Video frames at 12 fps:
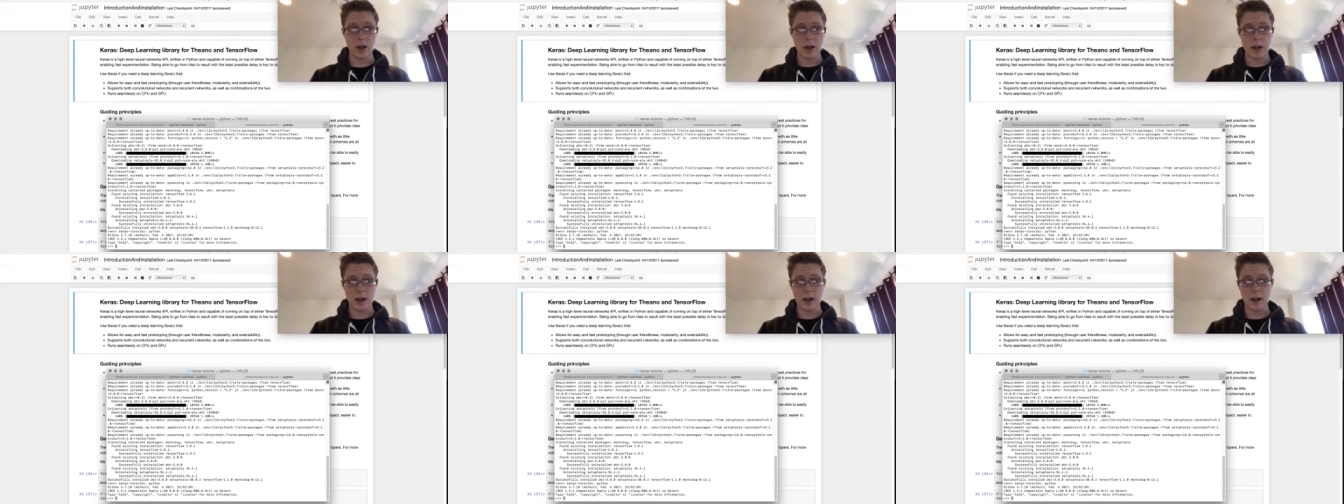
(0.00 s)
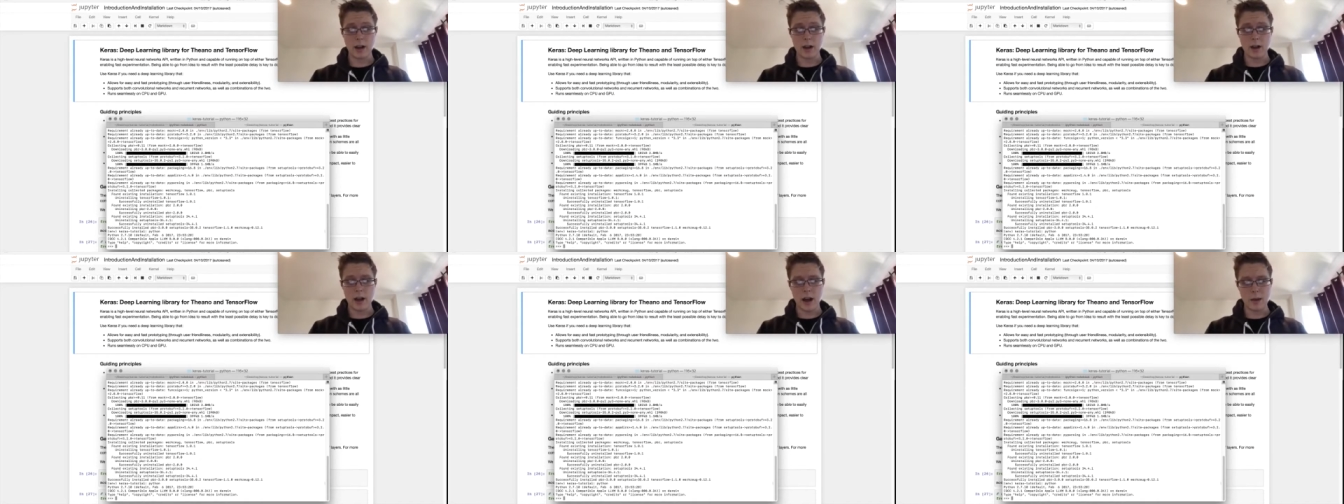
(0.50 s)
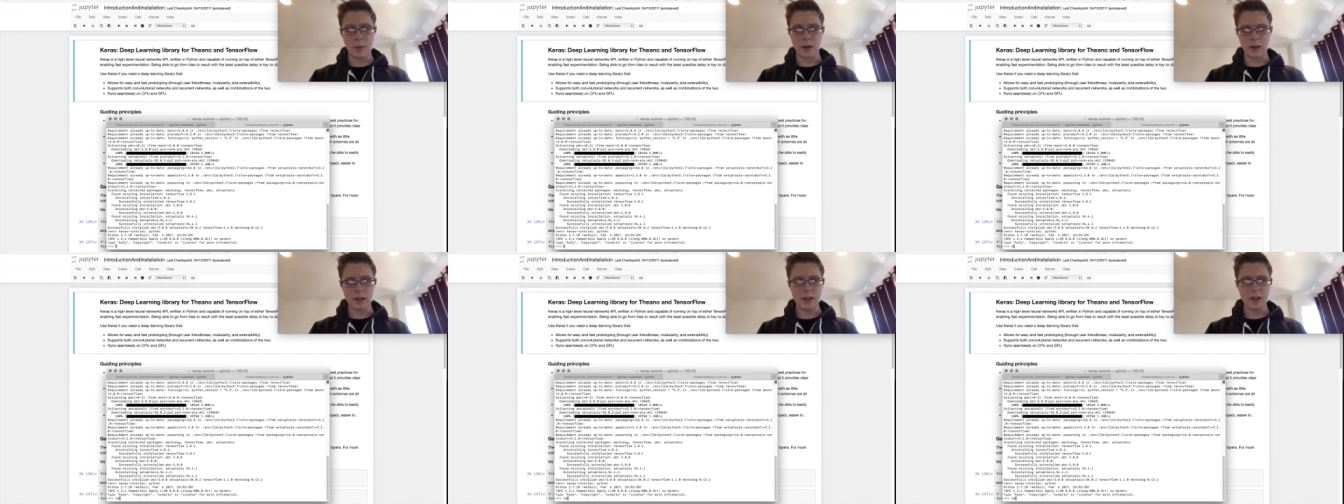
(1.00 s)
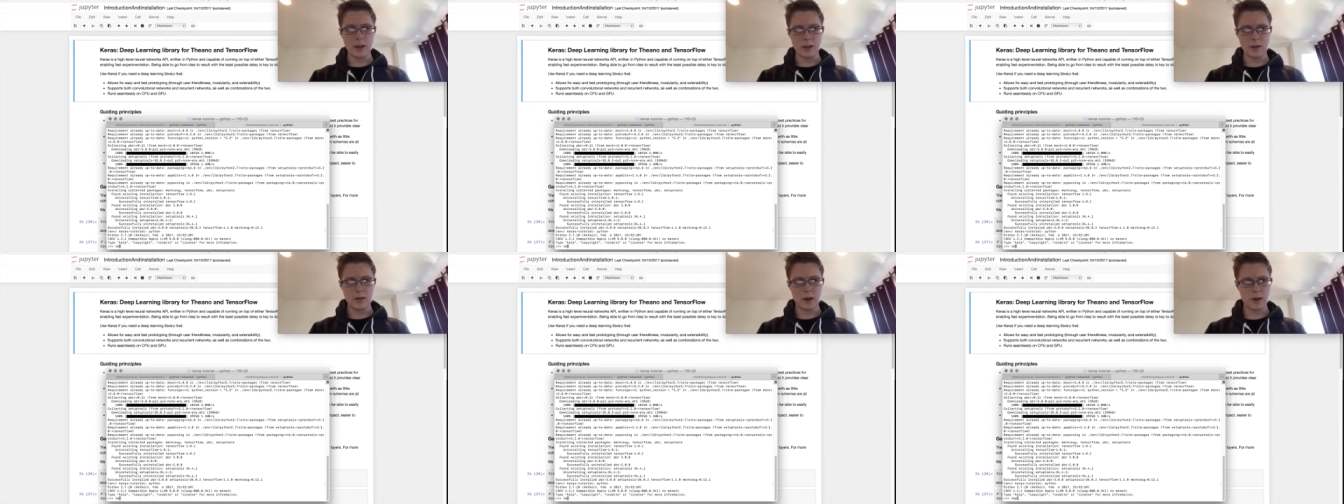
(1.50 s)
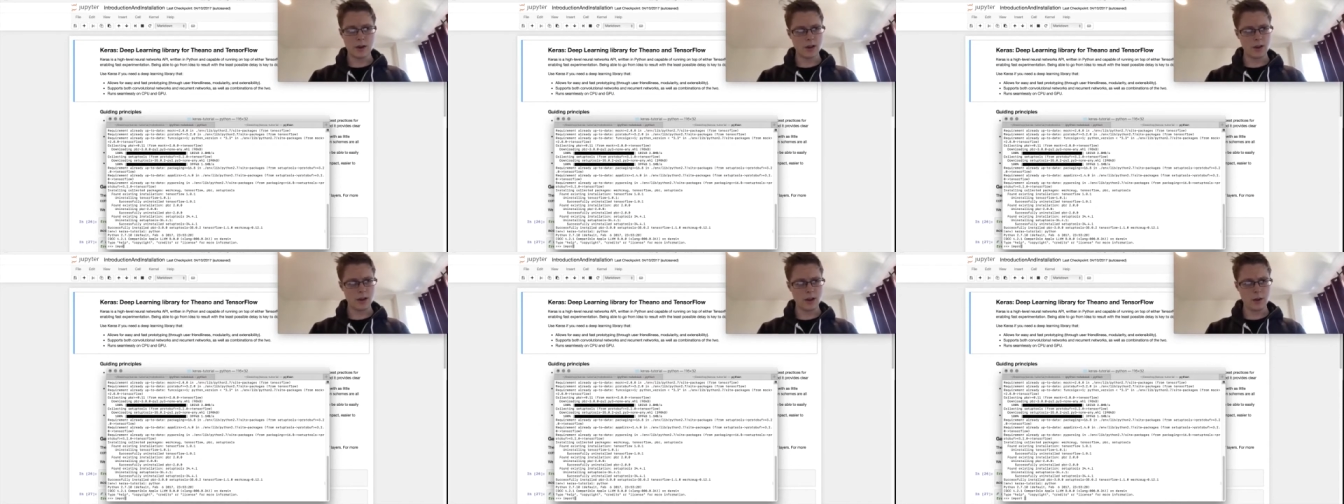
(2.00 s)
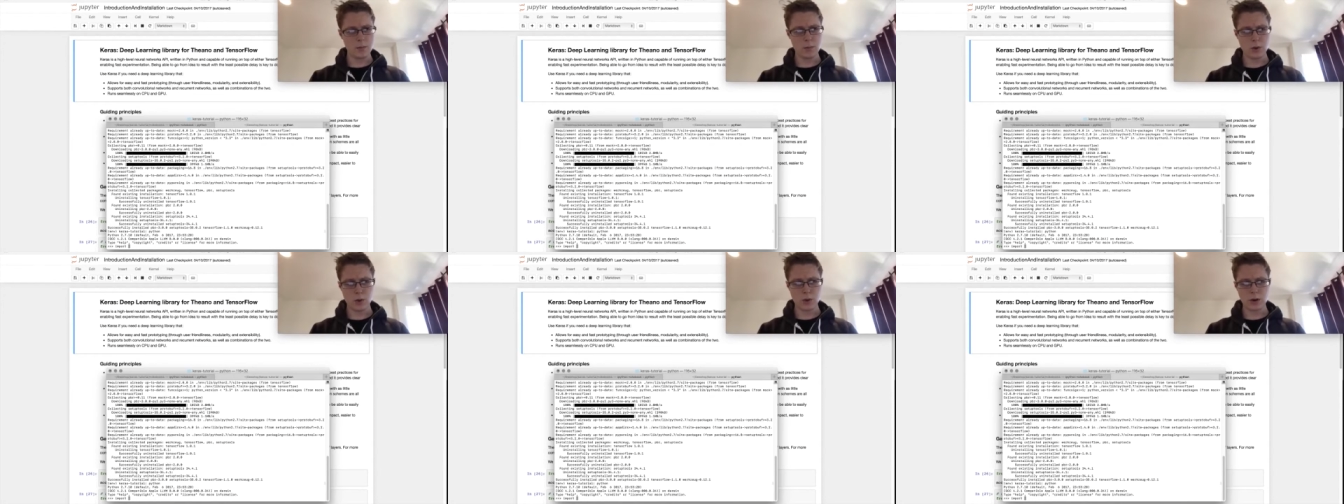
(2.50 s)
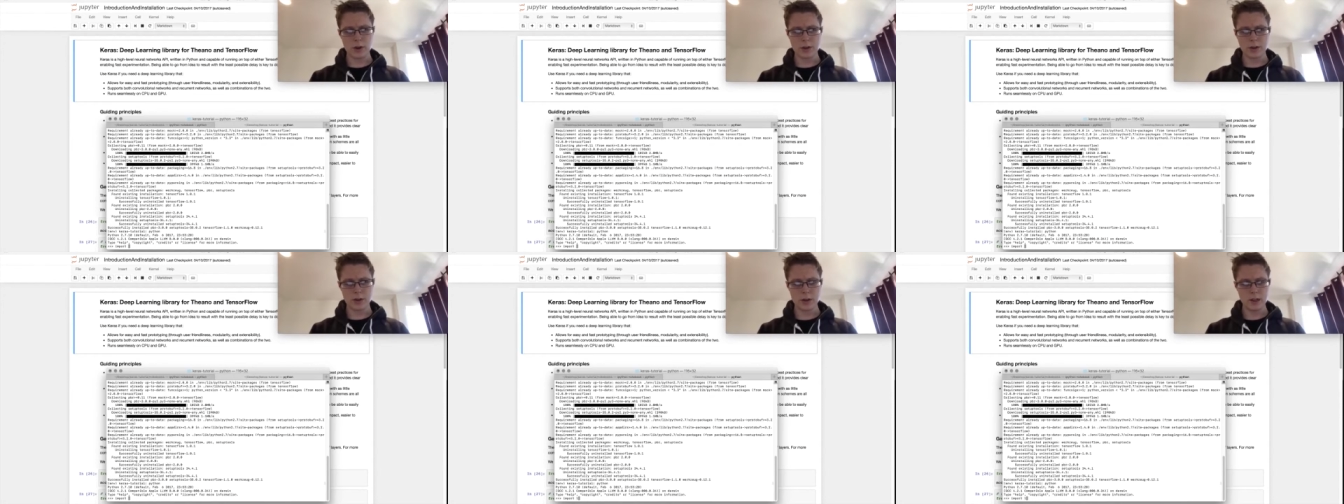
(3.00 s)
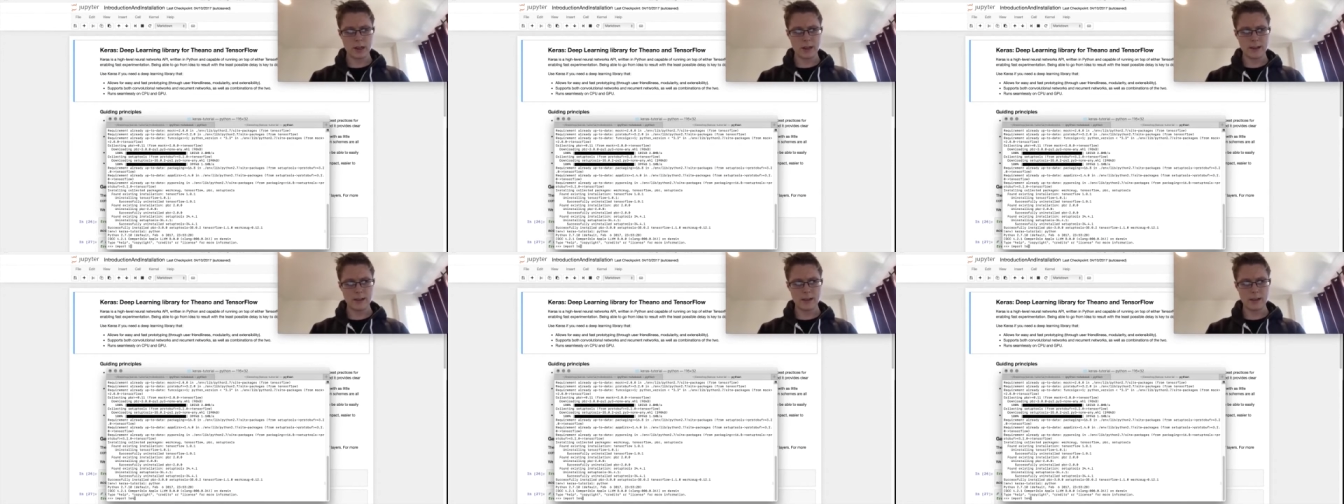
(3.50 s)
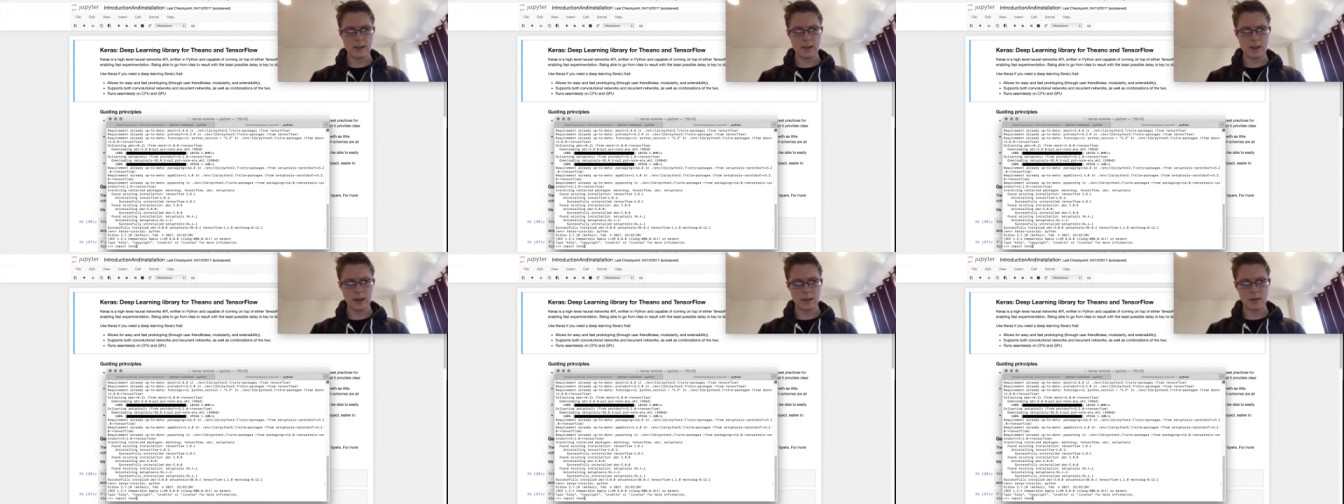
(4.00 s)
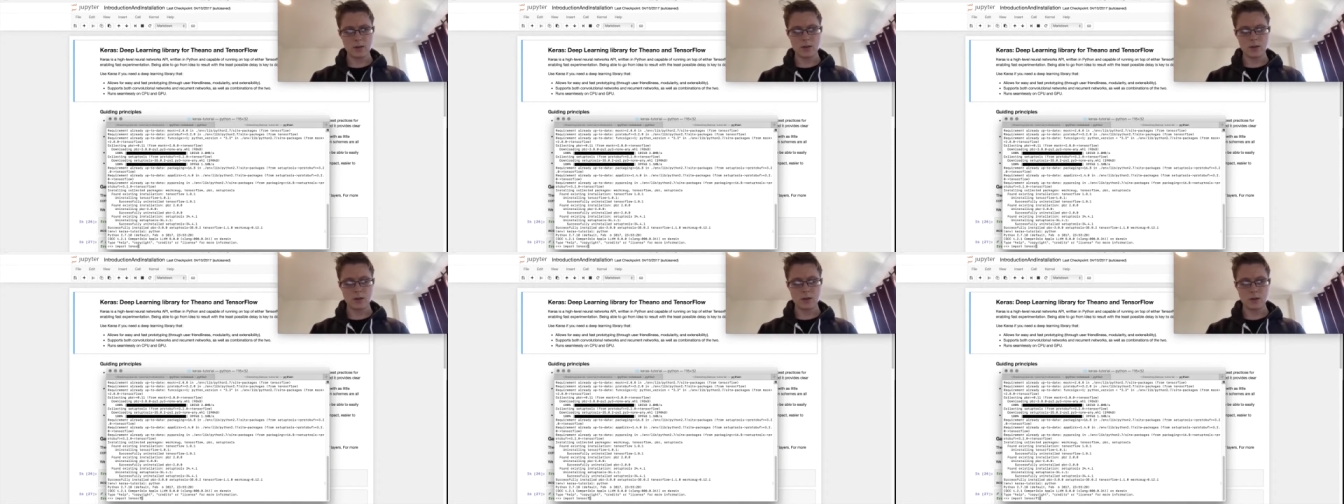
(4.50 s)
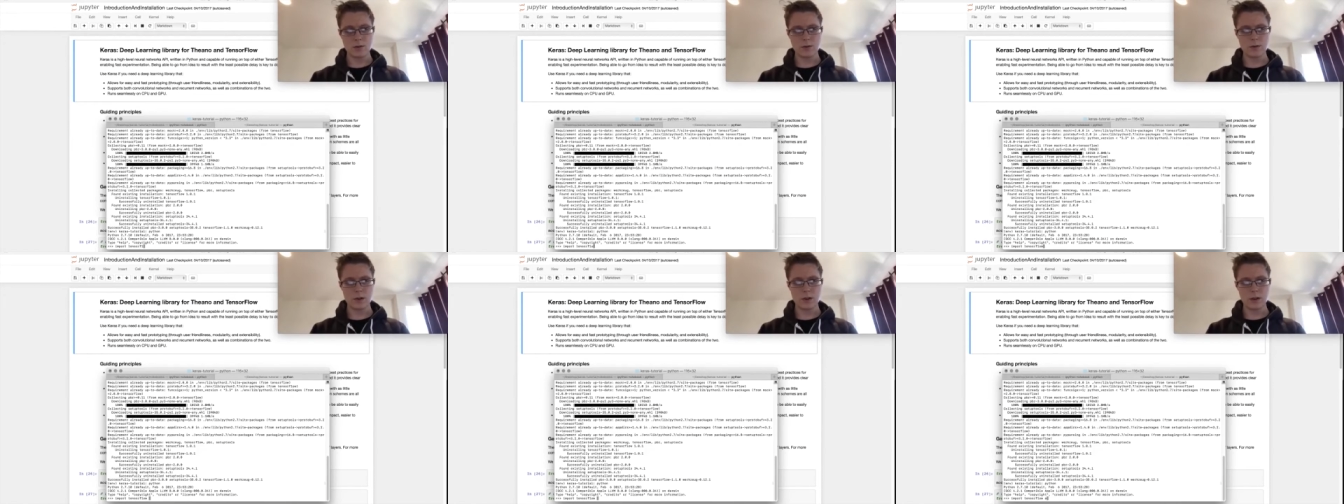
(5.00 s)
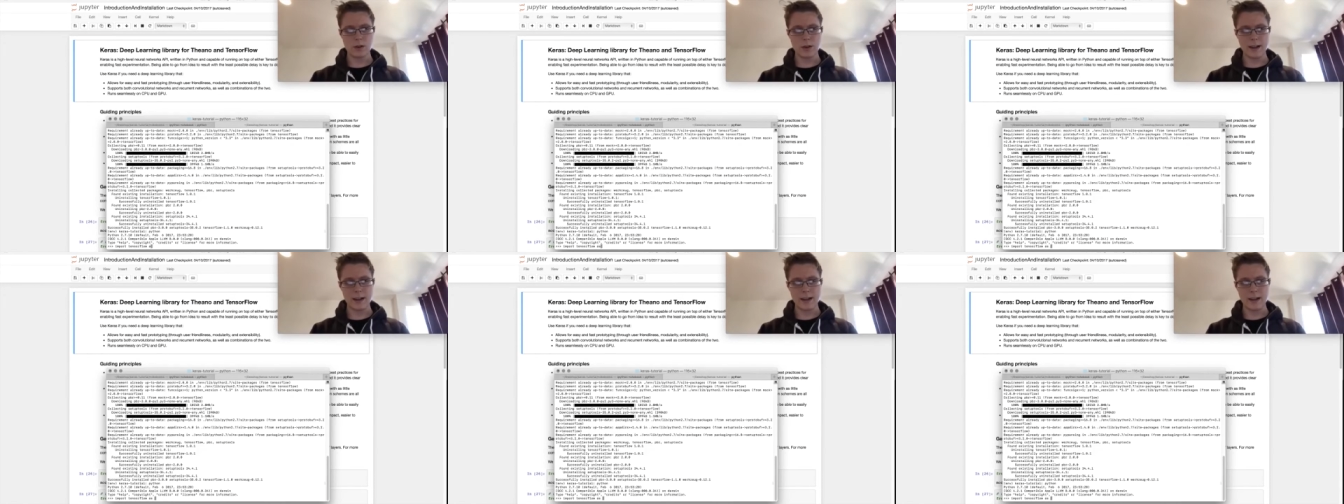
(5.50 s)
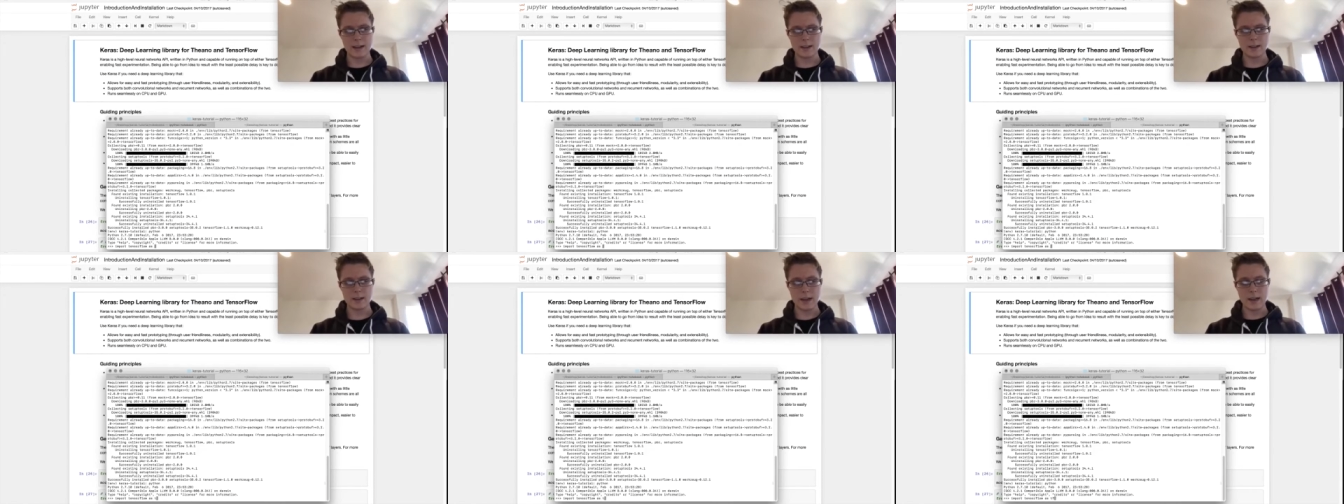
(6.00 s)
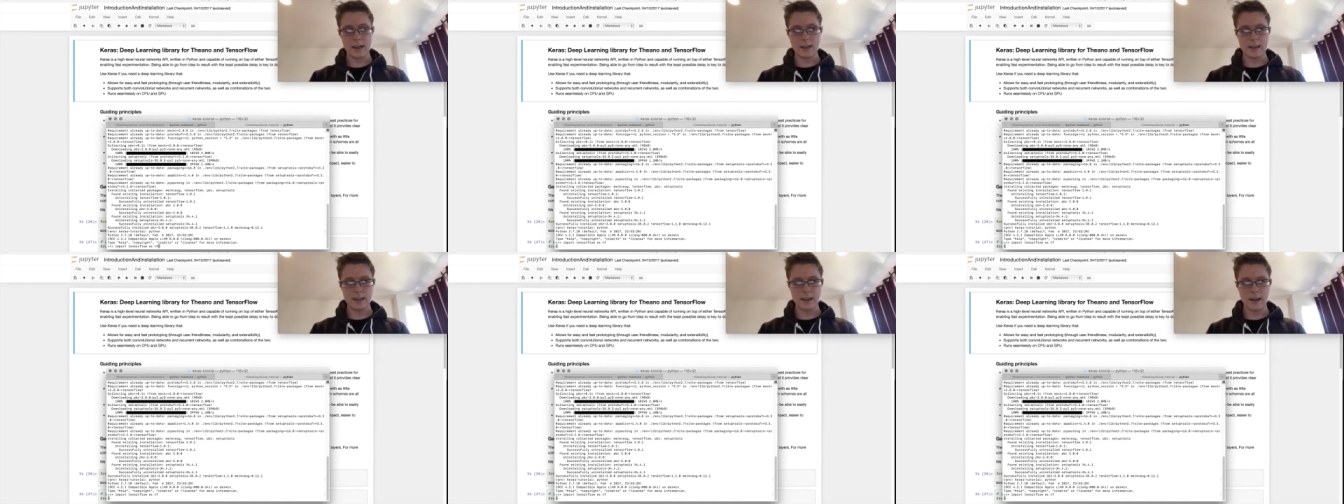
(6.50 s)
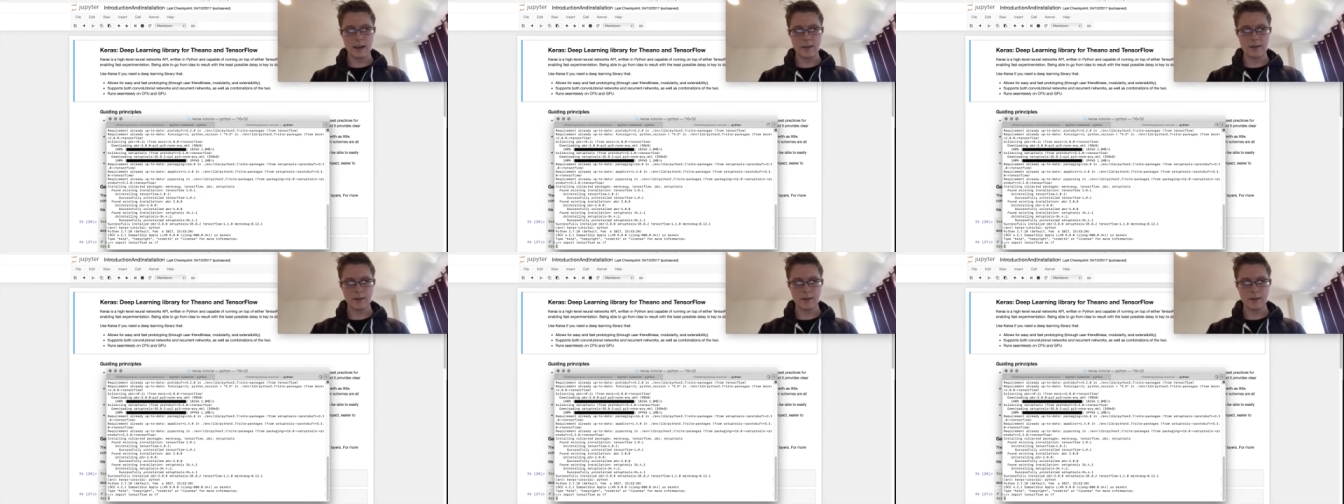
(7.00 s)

Uh, I believe import uh, TensorFlow as TF